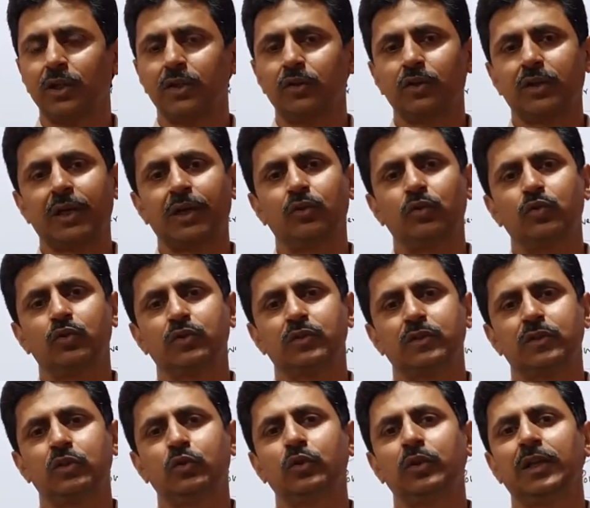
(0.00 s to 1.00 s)
you can use
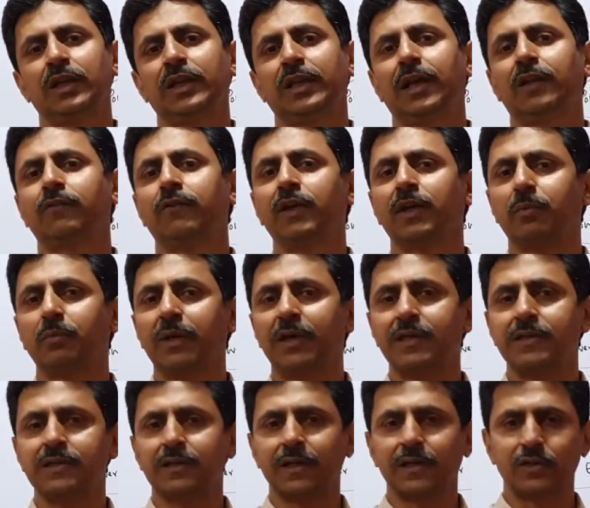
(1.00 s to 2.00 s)
neural network
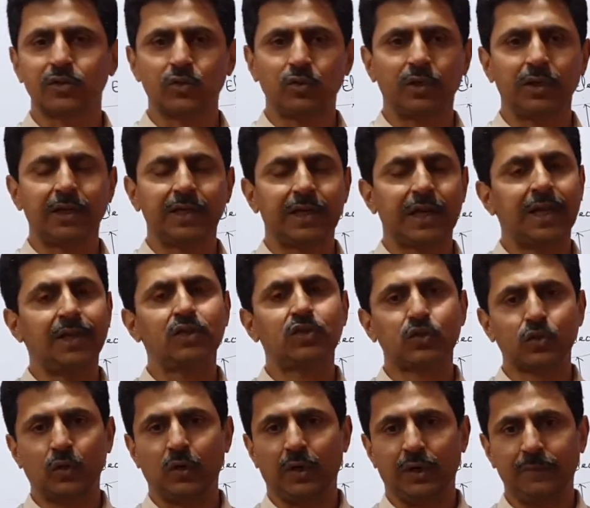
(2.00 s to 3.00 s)
based controller, and
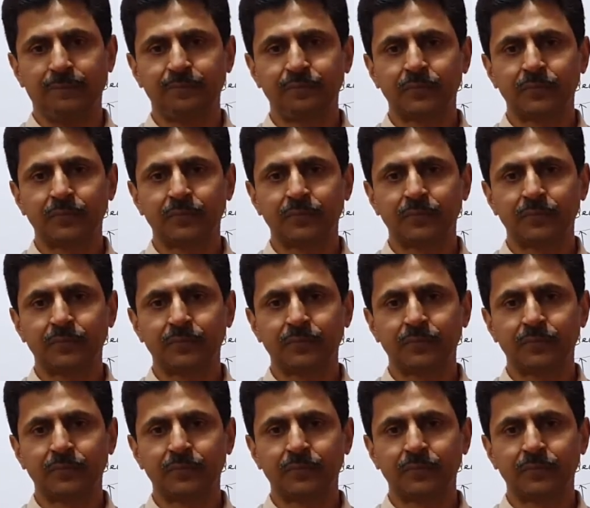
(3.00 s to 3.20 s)
so on.